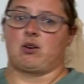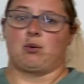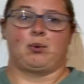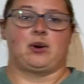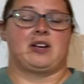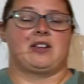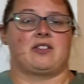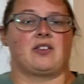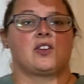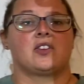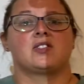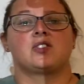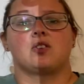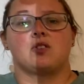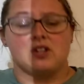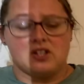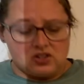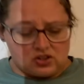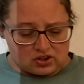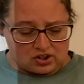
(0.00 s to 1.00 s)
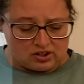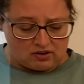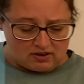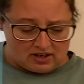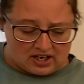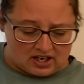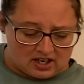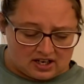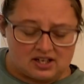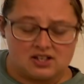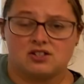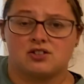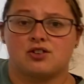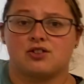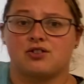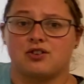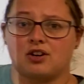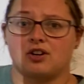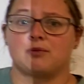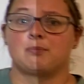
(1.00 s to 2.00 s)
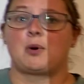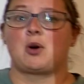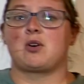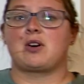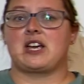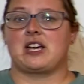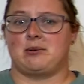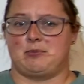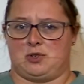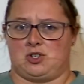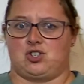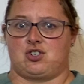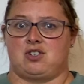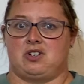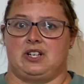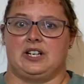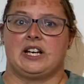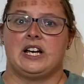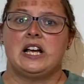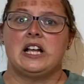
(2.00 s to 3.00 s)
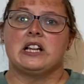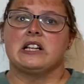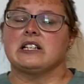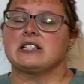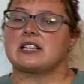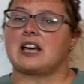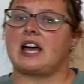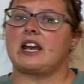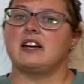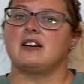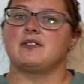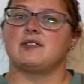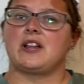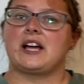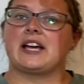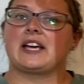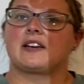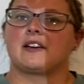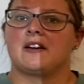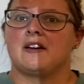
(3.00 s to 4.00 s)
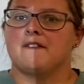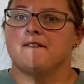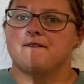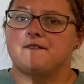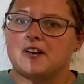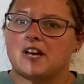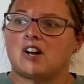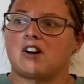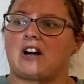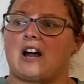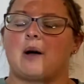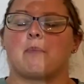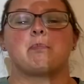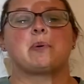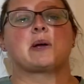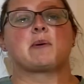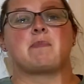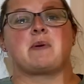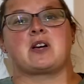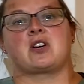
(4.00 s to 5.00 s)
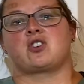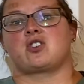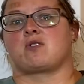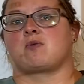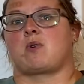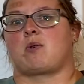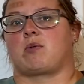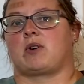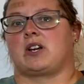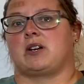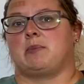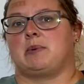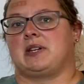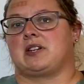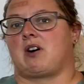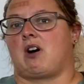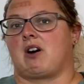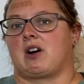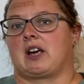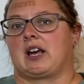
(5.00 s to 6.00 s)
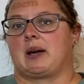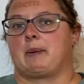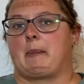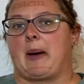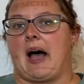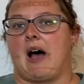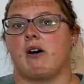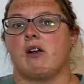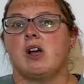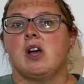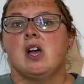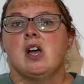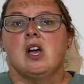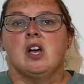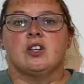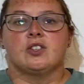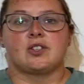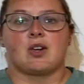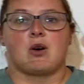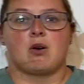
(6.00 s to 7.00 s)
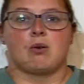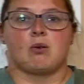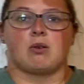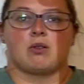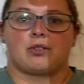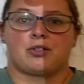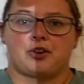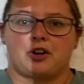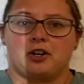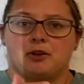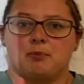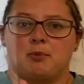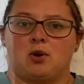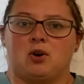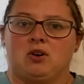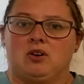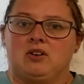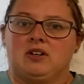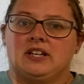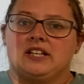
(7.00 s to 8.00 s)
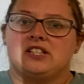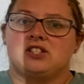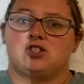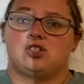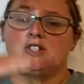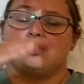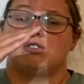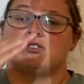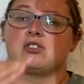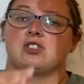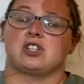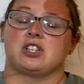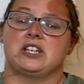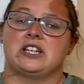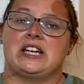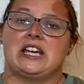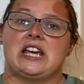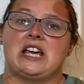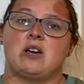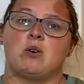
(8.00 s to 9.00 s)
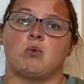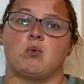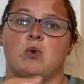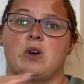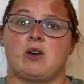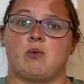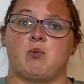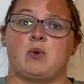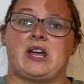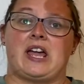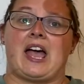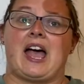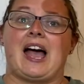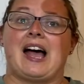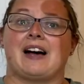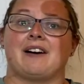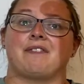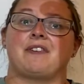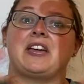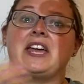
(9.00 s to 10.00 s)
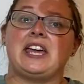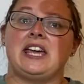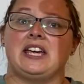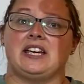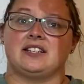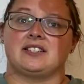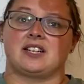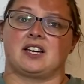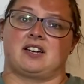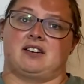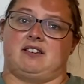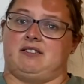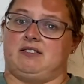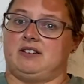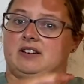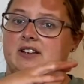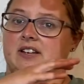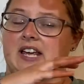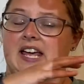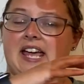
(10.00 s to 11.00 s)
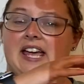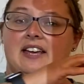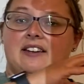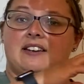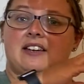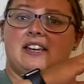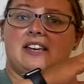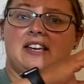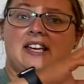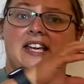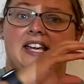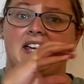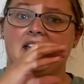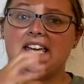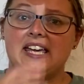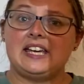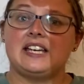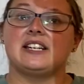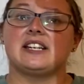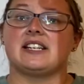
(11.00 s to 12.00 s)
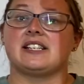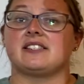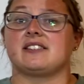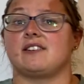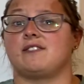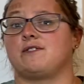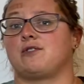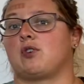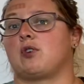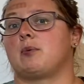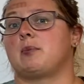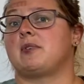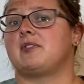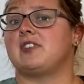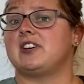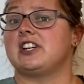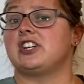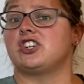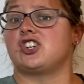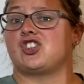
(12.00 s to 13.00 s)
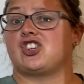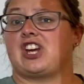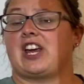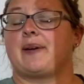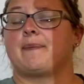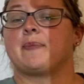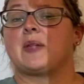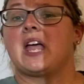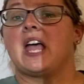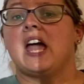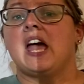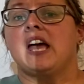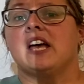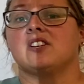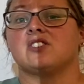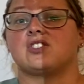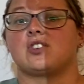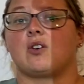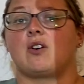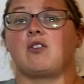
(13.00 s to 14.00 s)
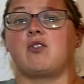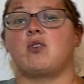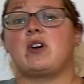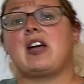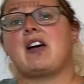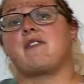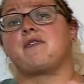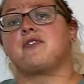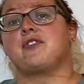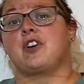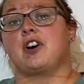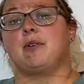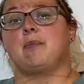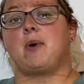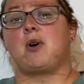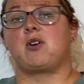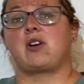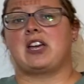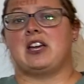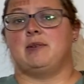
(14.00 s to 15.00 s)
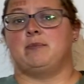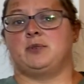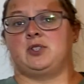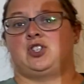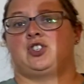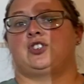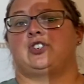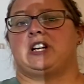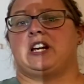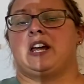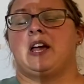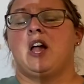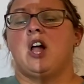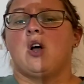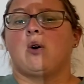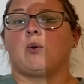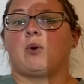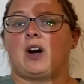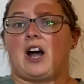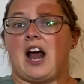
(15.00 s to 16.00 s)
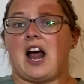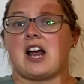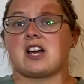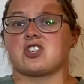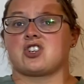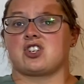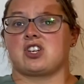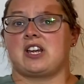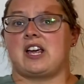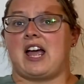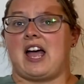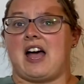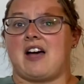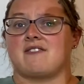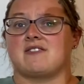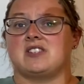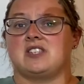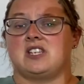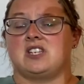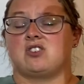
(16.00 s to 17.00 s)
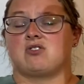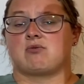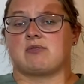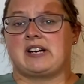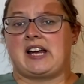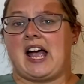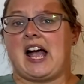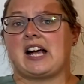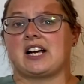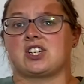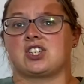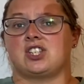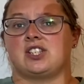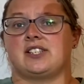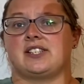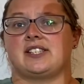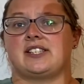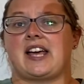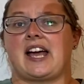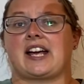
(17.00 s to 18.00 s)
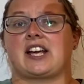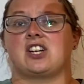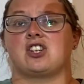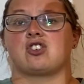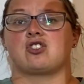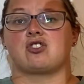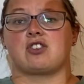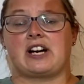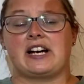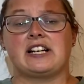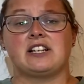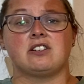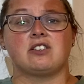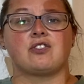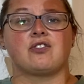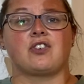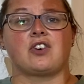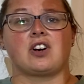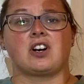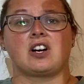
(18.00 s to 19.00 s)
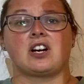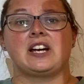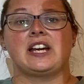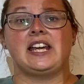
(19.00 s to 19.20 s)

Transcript: with. So this unit is thermochemistry. Let's kind of like figure out big picture what we're going to be talking about. So thermal is usually when we have heat, and heat is a form of energy. And so if we have thermochemistry, we're actually having these reactions that can transfer